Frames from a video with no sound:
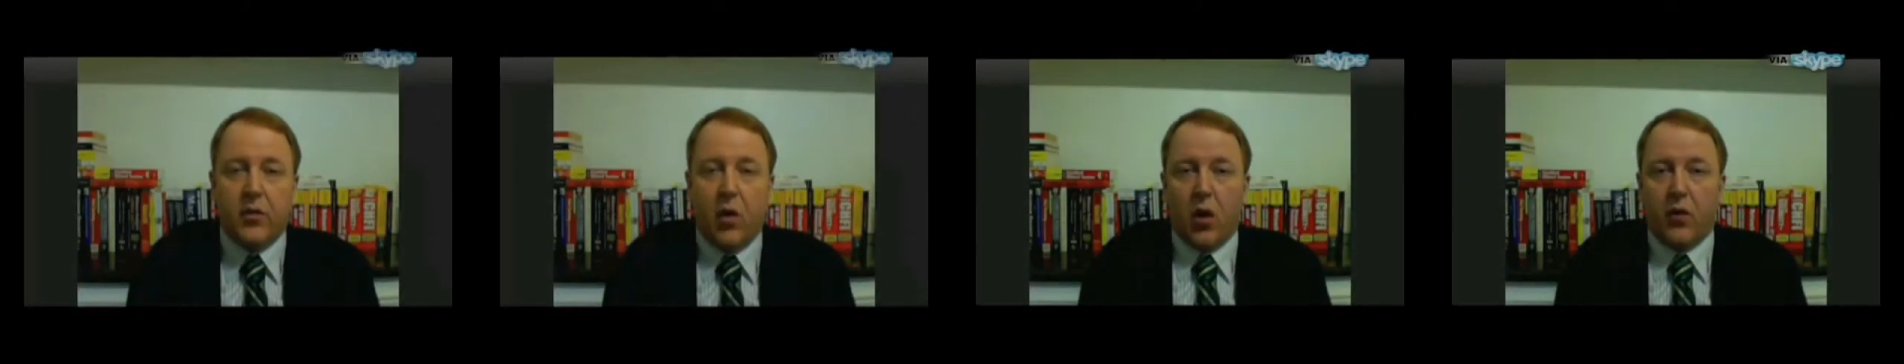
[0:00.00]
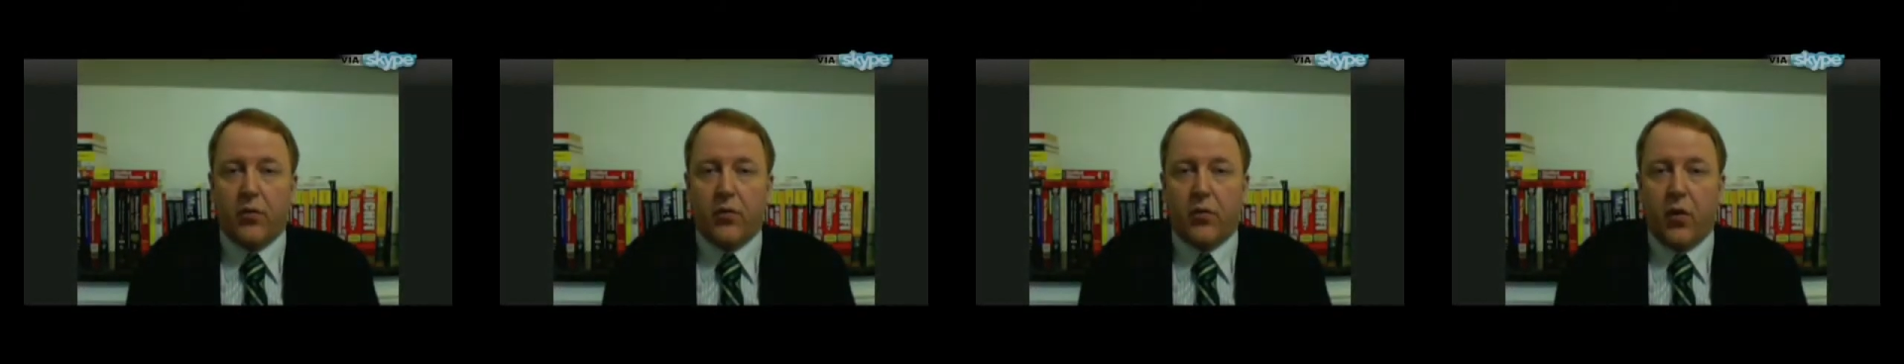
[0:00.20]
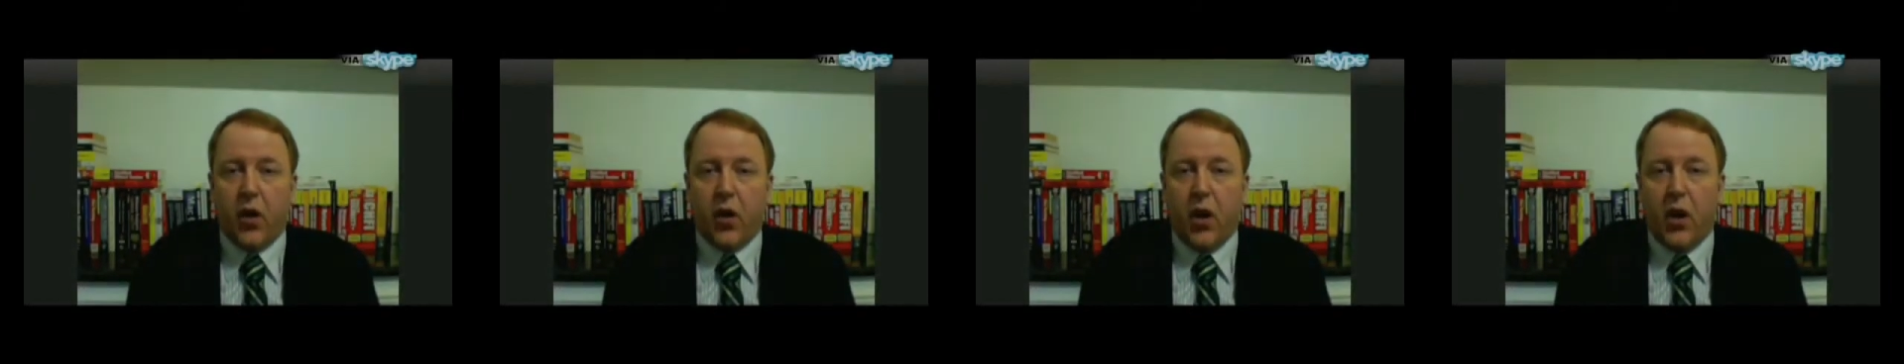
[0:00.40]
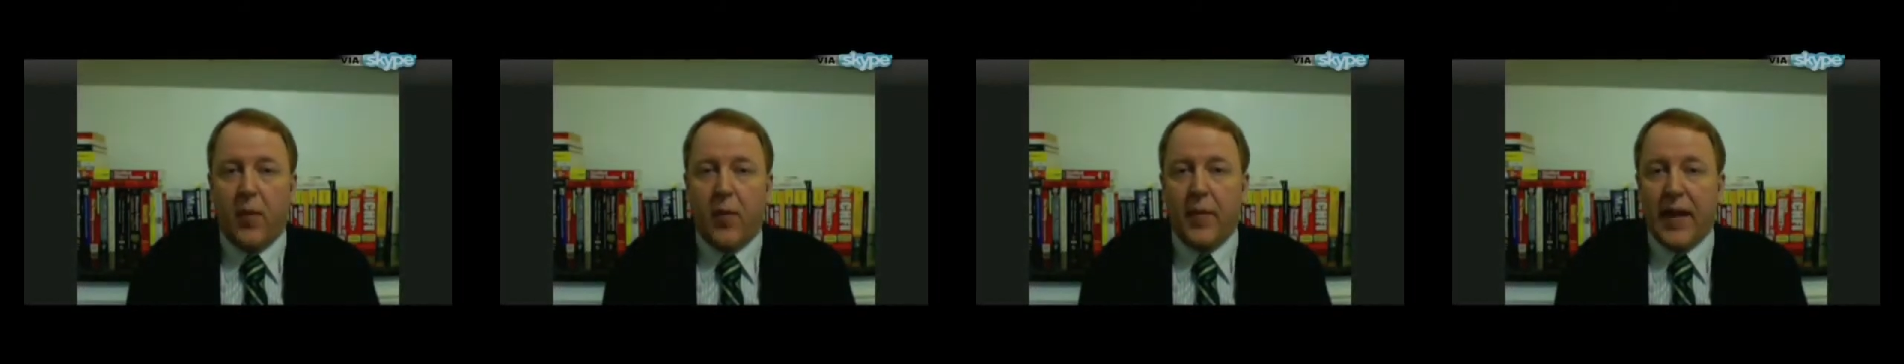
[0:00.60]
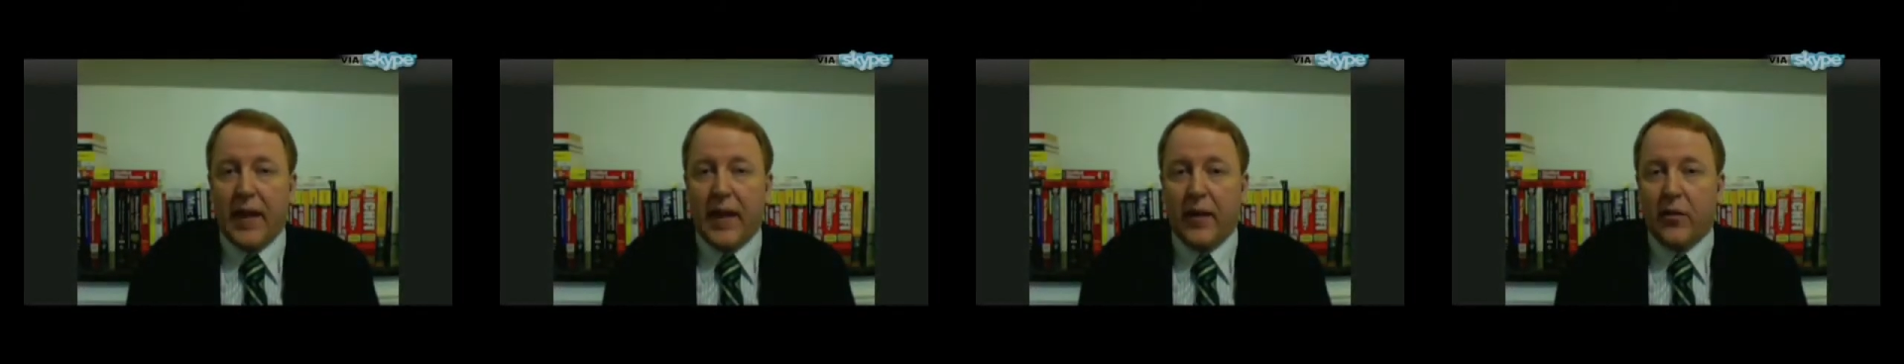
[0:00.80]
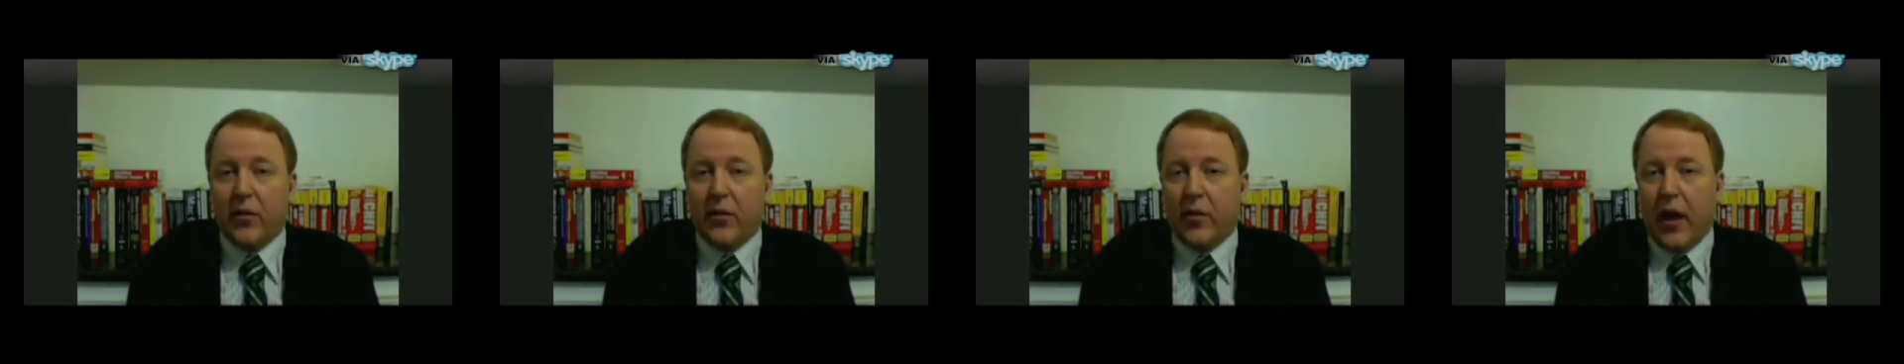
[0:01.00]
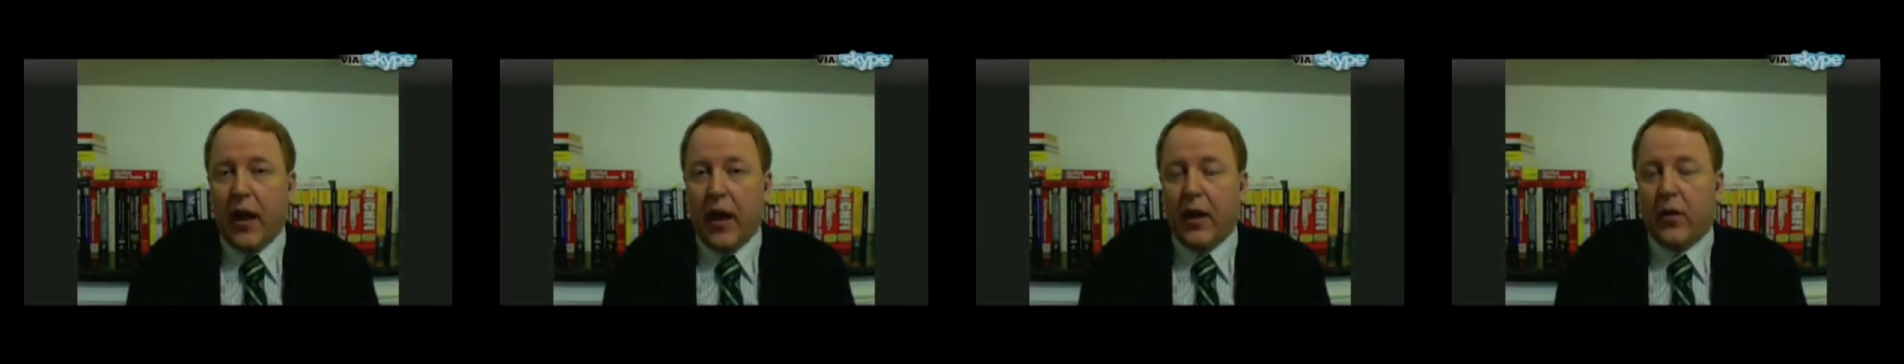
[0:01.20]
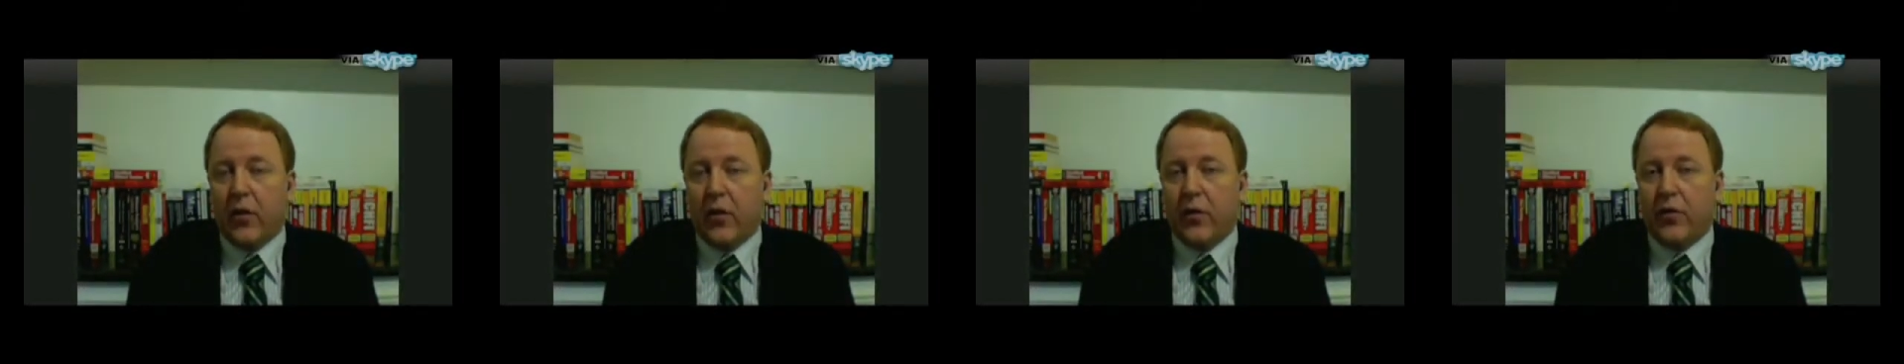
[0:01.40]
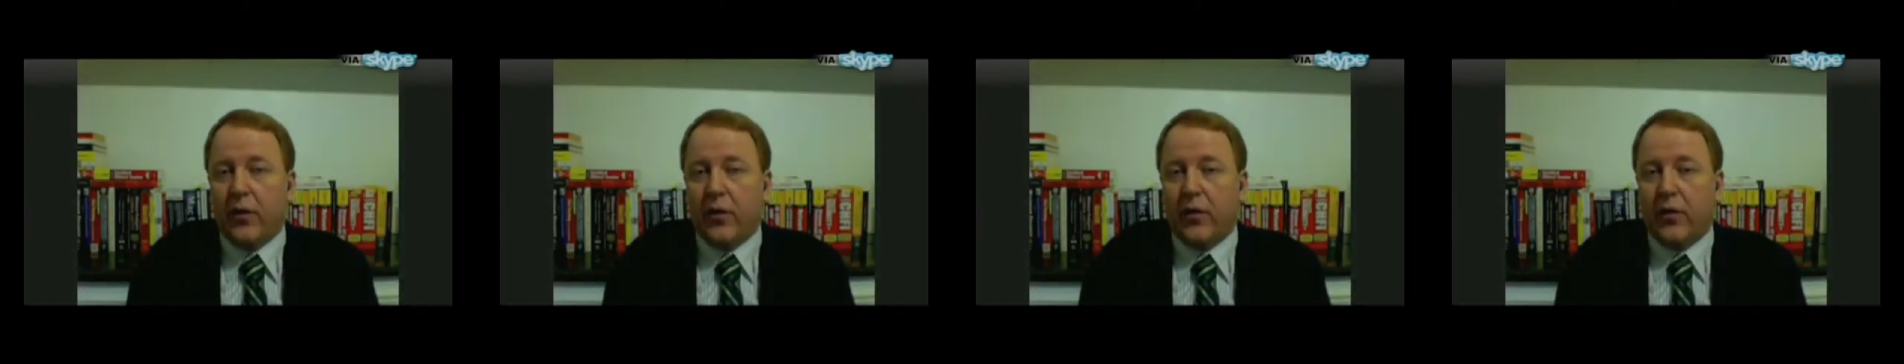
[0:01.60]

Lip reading: are from insiders,